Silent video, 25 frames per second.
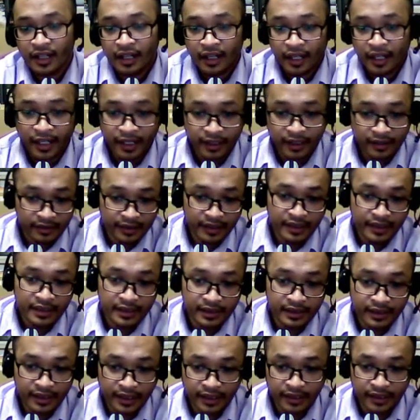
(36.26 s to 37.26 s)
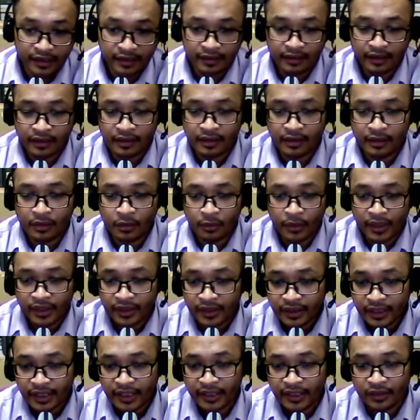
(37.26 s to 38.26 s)
and this thing
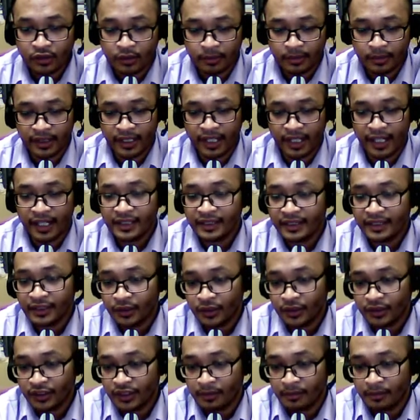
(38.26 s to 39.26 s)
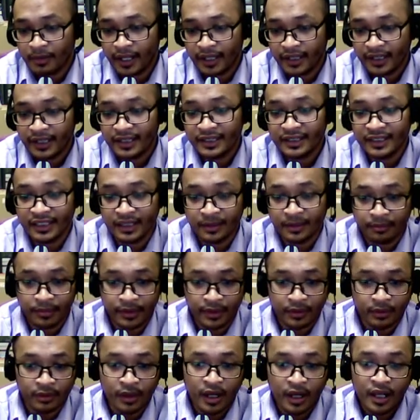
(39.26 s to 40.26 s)
waiting to be executed by the
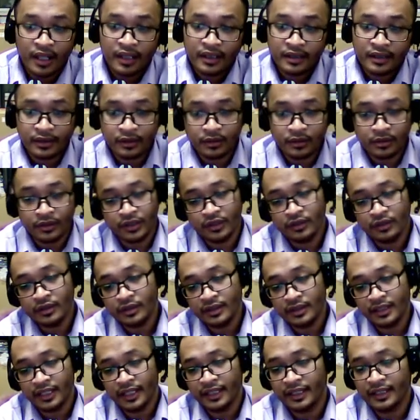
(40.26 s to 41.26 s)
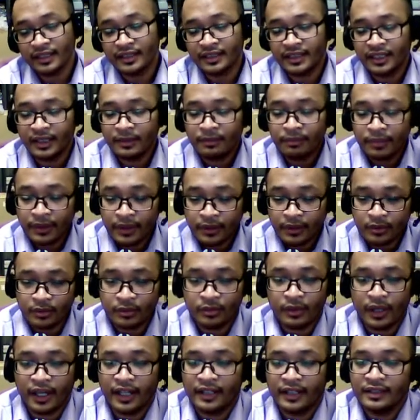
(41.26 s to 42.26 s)
CPU. So usually the CPU
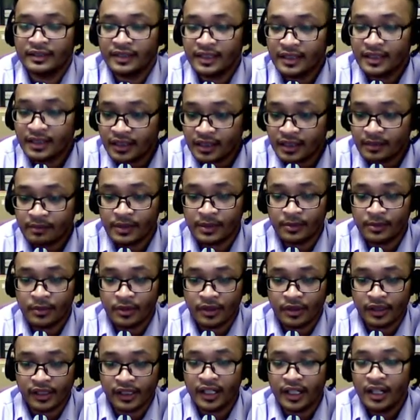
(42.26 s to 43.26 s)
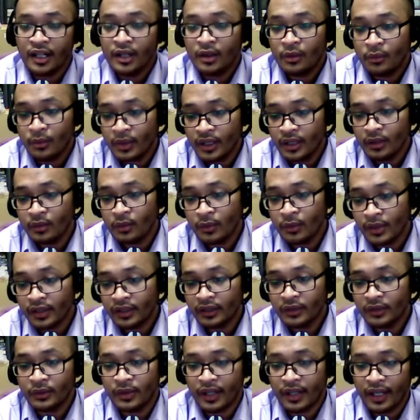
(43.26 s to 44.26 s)
and system memory will work
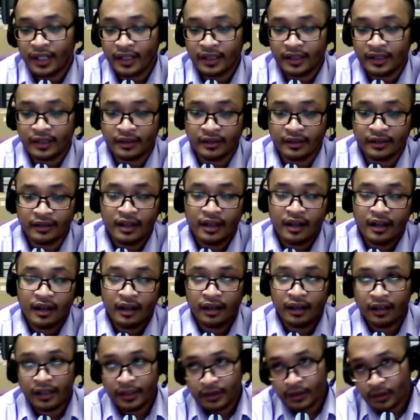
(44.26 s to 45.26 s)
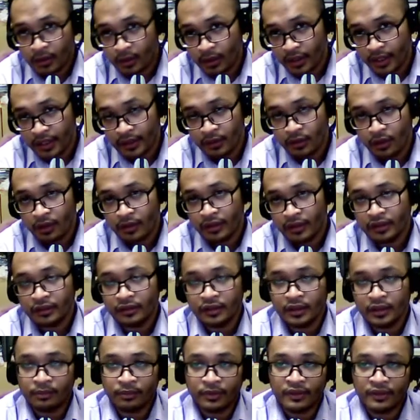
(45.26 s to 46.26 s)
together in order to
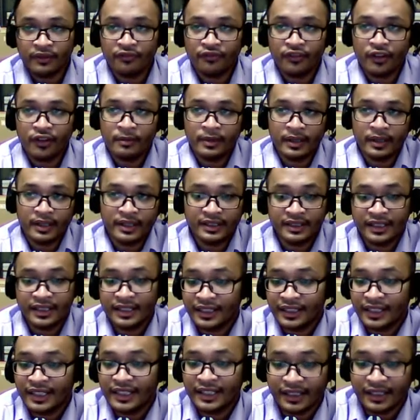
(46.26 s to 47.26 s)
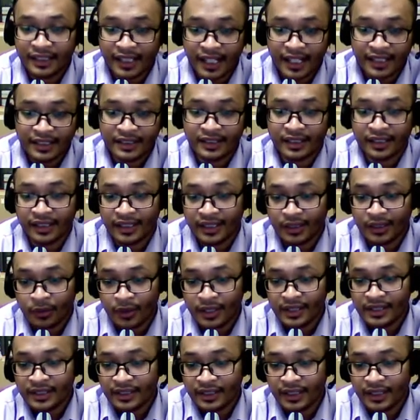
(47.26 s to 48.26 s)
perform a certain task
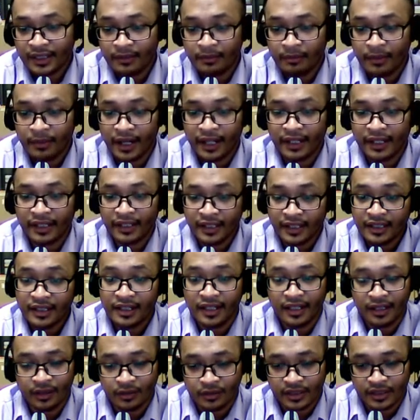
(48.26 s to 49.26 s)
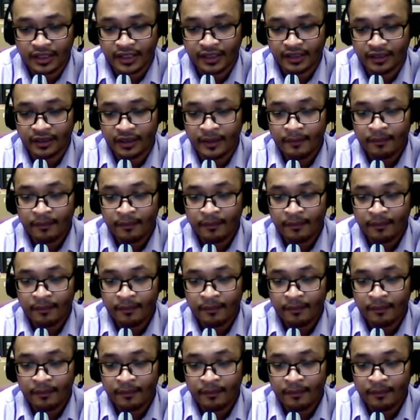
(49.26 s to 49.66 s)
requested by the user.